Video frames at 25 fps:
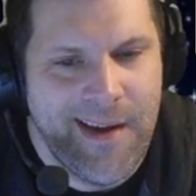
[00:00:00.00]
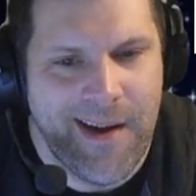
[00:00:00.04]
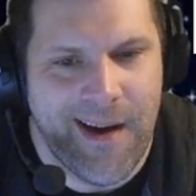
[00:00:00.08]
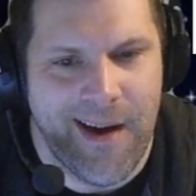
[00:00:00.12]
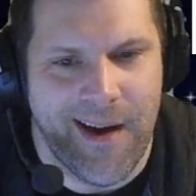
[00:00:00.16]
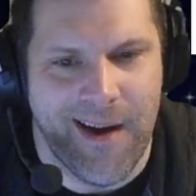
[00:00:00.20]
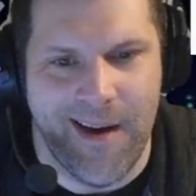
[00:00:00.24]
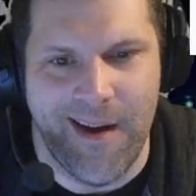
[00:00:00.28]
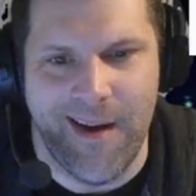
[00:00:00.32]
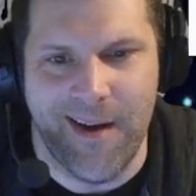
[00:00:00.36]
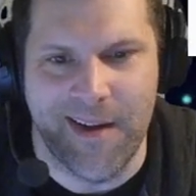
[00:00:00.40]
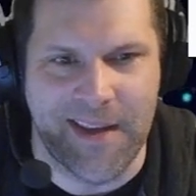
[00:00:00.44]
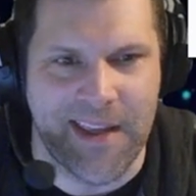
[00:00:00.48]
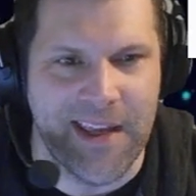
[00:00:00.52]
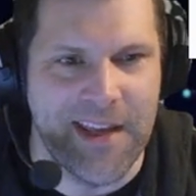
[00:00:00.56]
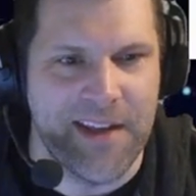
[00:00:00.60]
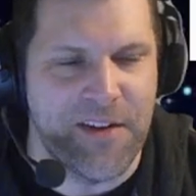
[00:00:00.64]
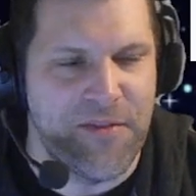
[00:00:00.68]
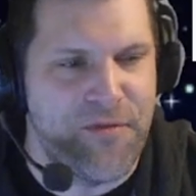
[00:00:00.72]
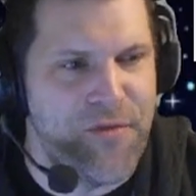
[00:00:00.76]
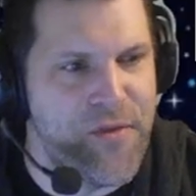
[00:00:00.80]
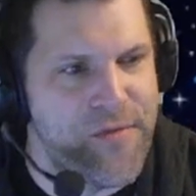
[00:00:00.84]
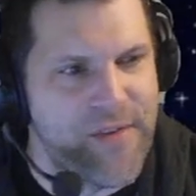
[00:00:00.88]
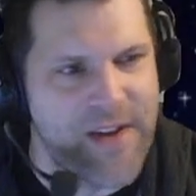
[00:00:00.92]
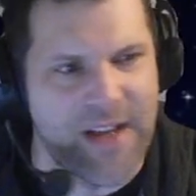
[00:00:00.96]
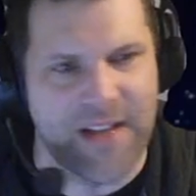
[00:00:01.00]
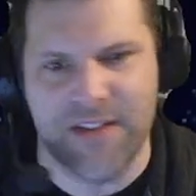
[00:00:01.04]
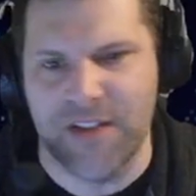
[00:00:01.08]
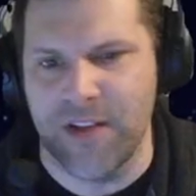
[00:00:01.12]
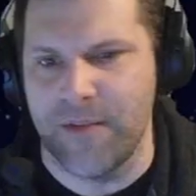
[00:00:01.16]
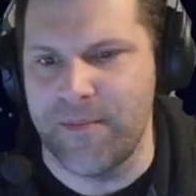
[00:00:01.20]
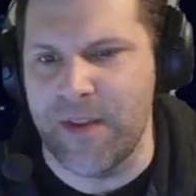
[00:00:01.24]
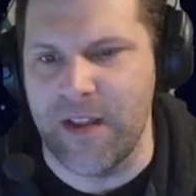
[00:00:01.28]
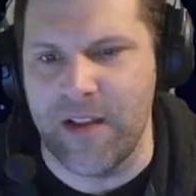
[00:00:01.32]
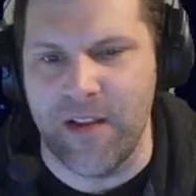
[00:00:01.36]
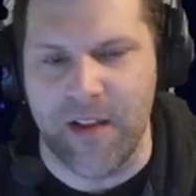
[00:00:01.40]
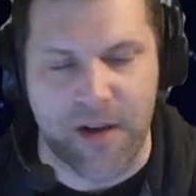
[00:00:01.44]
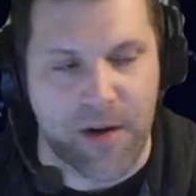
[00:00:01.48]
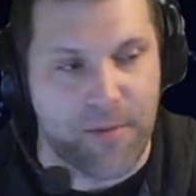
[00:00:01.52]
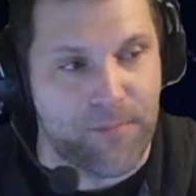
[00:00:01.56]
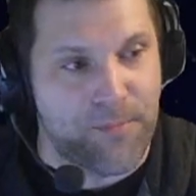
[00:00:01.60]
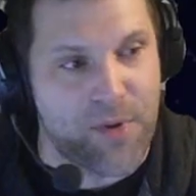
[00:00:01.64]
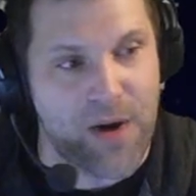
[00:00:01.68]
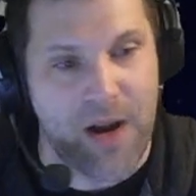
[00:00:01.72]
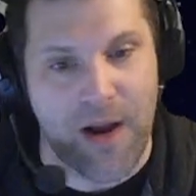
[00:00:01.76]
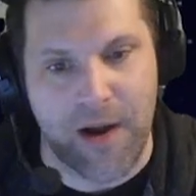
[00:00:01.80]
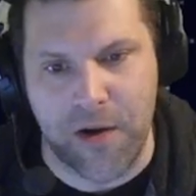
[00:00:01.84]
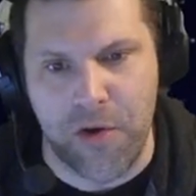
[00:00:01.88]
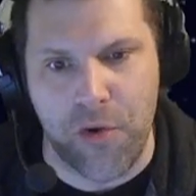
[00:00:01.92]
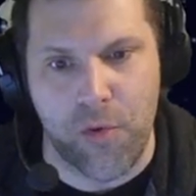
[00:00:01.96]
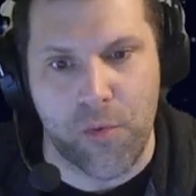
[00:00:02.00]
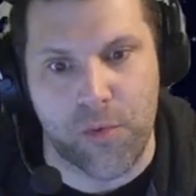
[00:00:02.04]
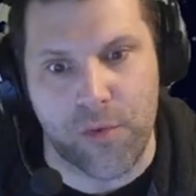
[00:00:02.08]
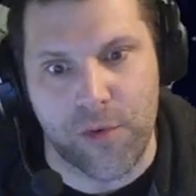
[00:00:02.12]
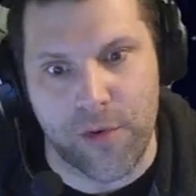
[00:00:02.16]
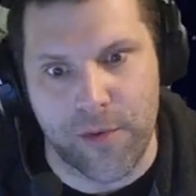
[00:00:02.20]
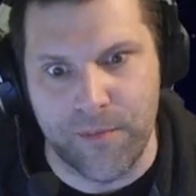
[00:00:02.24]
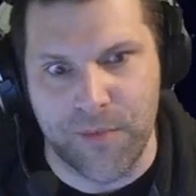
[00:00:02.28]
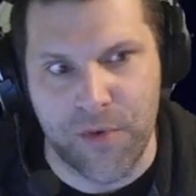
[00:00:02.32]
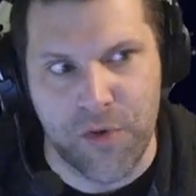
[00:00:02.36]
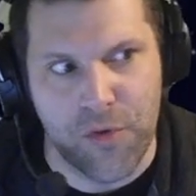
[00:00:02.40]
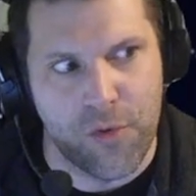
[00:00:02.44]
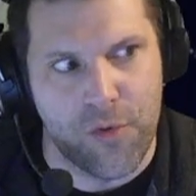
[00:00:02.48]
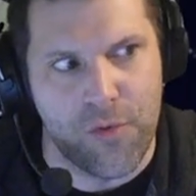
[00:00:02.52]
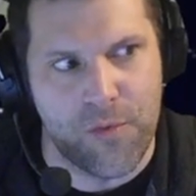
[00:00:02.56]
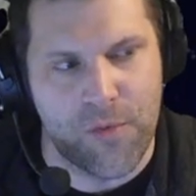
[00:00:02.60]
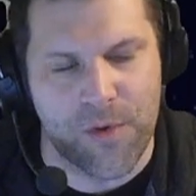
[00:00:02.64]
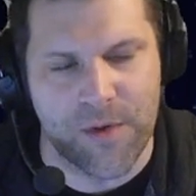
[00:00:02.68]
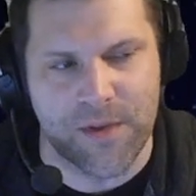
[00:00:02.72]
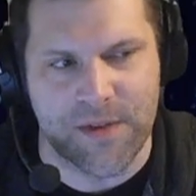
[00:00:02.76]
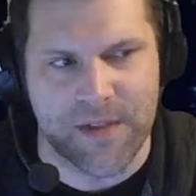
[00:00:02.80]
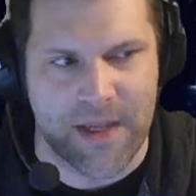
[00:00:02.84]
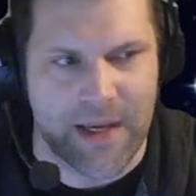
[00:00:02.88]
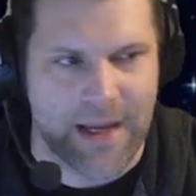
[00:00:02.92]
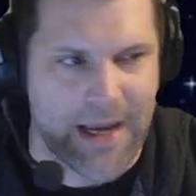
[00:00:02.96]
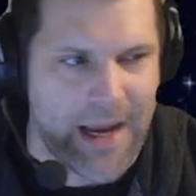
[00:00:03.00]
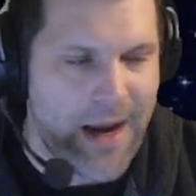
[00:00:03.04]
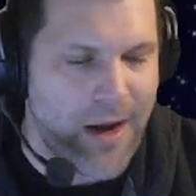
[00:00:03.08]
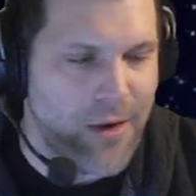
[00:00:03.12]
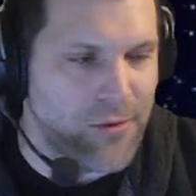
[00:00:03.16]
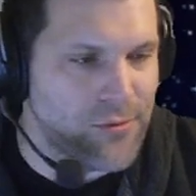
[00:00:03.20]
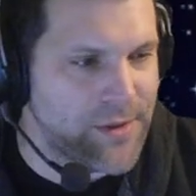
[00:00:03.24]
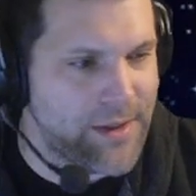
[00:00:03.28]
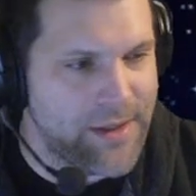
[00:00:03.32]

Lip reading: Again, if you've got something like a Bronco or a Mule where it's like, I only